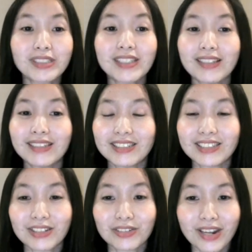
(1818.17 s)
for 10
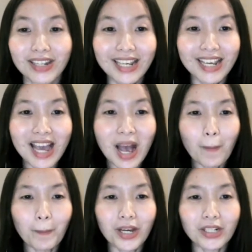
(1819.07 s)
years already,
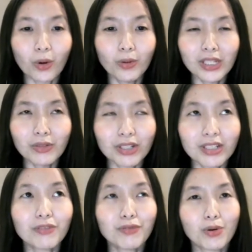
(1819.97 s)
but only
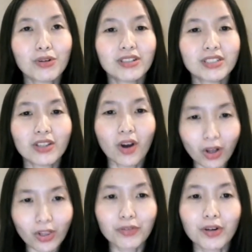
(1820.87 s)
really focused
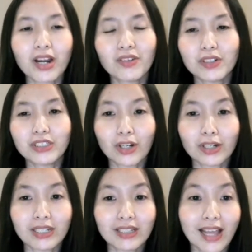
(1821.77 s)
all of our efforts
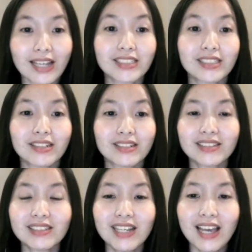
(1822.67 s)
on it last
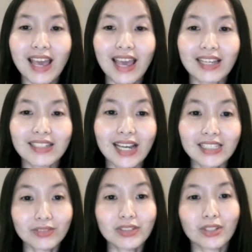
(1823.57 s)
year. And
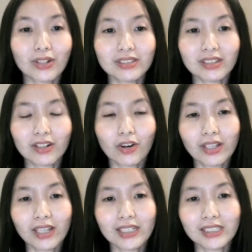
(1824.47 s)
as a result, our
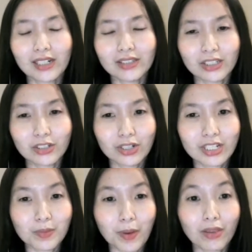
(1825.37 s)
online sales
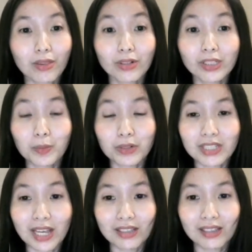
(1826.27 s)
increased by
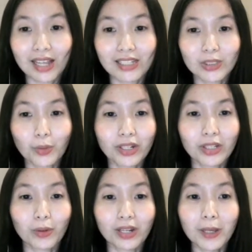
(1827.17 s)
30% last
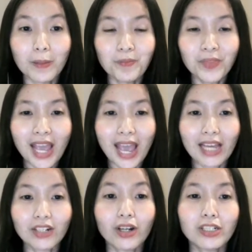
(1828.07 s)
2020,
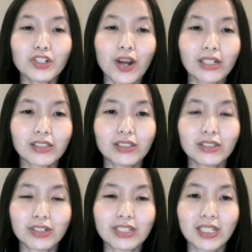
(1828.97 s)
and on track to
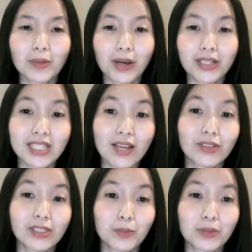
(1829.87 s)
increasing by
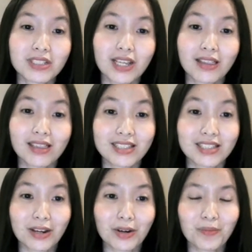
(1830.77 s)
70%
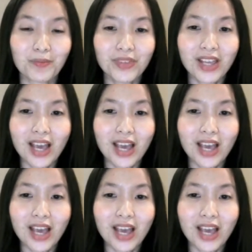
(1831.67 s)
this year.